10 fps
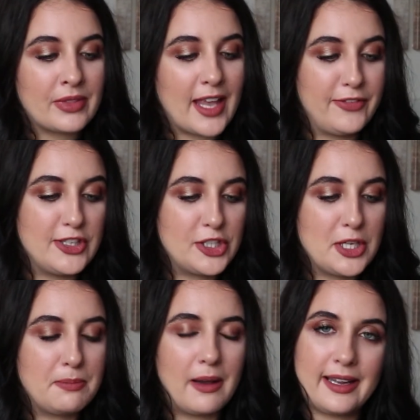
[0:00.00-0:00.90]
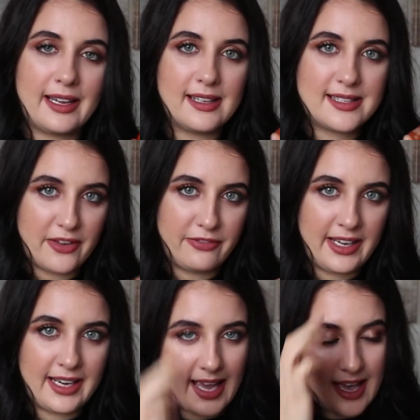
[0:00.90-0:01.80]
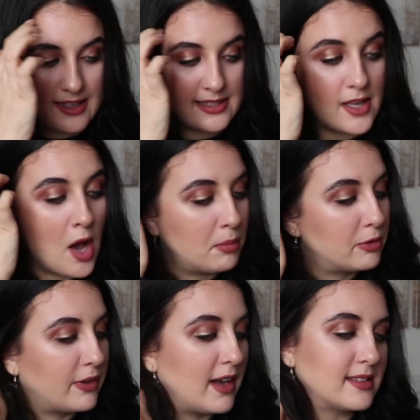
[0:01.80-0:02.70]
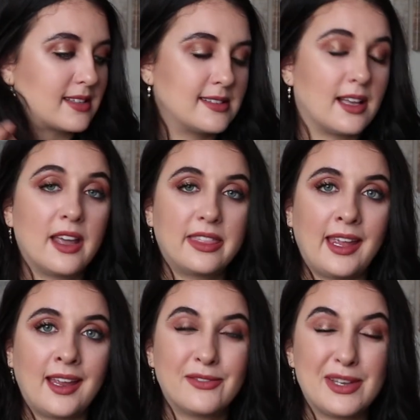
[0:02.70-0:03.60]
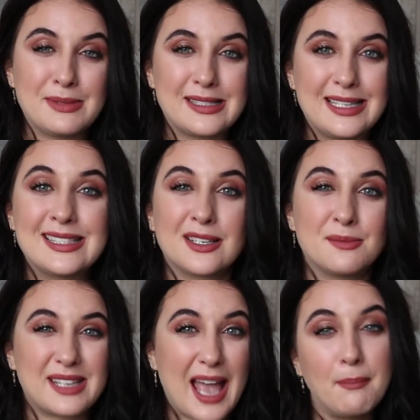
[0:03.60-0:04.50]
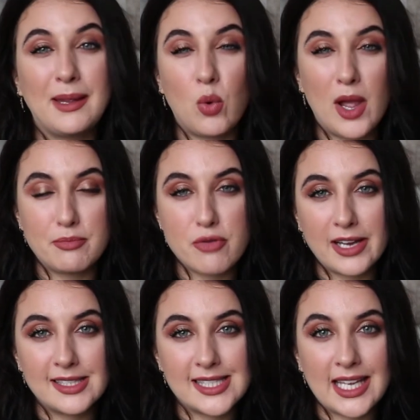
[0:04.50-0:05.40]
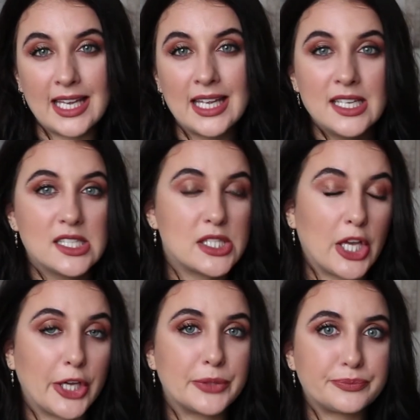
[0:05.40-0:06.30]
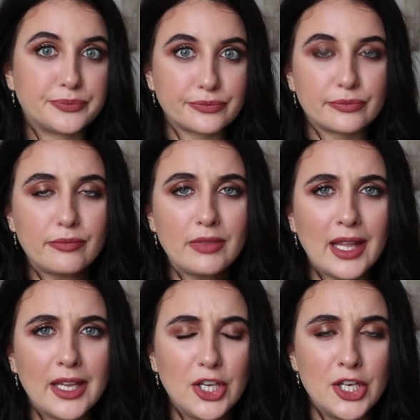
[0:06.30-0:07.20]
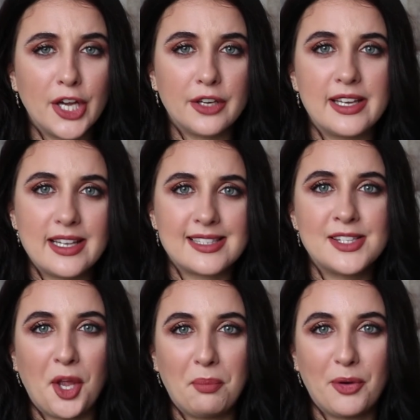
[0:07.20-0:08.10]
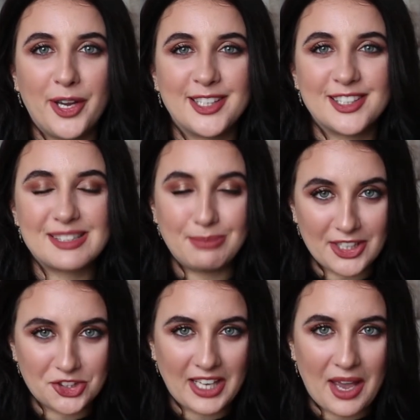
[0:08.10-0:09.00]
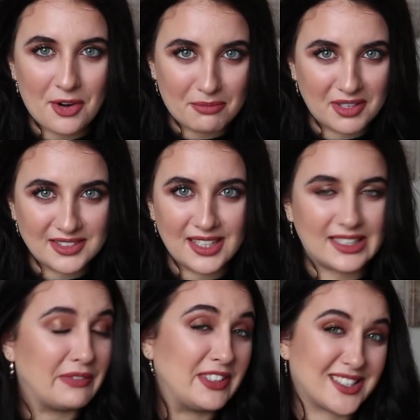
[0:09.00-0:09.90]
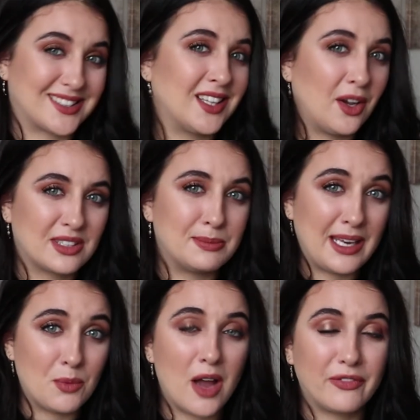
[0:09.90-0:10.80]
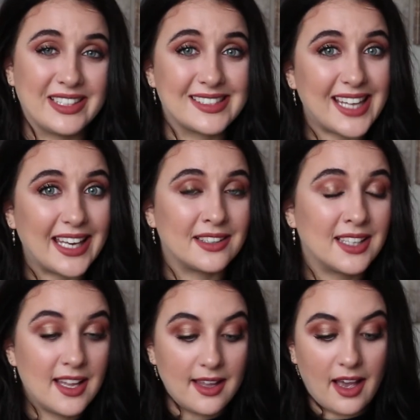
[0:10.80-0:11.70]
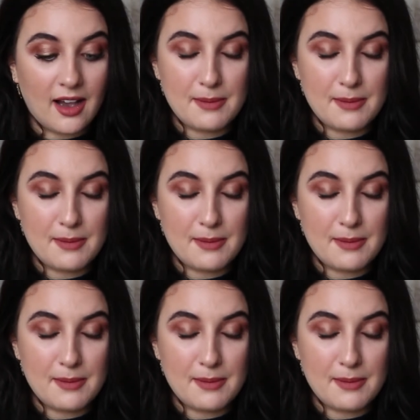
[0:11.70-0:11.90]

if you do buy it, definitely get a sample first, because I think vitamin C serums can be quite pricey. So, you know, there's no point splashing out on a product if it doesn't ultimately work for your skin, I